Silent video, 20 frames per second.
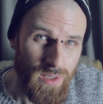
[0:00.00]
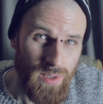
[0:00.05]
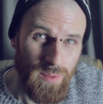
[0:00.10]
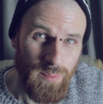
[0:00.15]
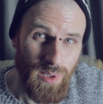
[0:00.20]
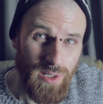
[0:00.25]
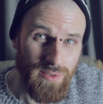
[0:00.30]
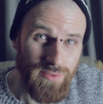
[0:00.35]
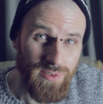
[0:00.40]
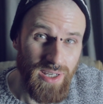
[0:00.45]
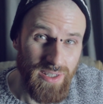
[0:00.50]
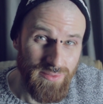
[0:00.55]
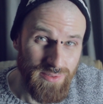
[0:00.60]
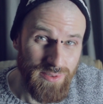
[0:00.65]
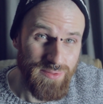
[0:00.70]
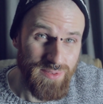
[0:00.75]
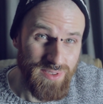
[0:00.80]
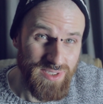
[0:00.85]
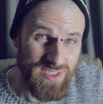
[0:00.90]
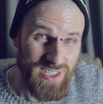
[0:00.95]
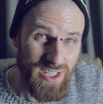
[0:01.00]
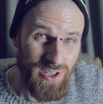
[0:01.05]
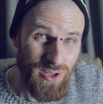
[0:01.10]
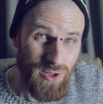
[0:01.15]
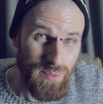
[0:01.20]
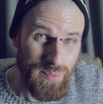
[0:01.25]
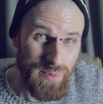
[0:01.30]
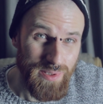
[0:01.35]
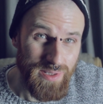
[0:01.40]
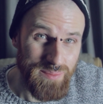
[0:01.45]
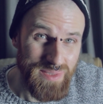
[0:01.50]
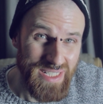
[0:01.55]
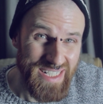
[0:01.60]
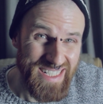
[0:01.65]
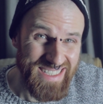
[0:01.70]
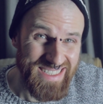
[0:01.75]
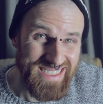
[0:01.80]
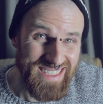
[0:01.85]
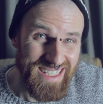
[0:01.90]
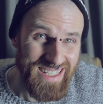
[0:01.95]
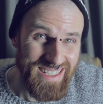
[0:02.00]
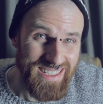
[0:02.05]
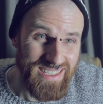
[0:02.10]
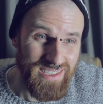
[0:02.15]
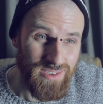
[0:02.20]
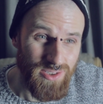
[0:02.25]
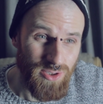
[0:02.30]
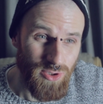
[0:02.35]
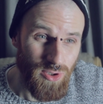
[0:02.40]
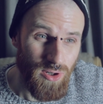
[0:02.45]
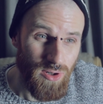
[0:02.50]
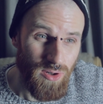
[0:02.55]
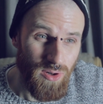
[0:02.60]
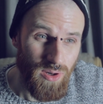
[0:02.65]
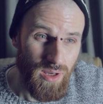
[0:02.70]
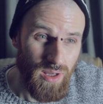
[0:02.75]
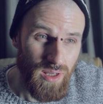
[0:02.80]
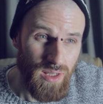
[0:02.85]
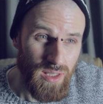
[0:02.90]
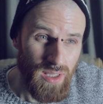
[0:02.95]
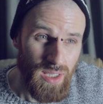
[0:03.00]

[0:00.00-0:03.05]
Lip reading: But I've got everything set up and I'm dead excited, so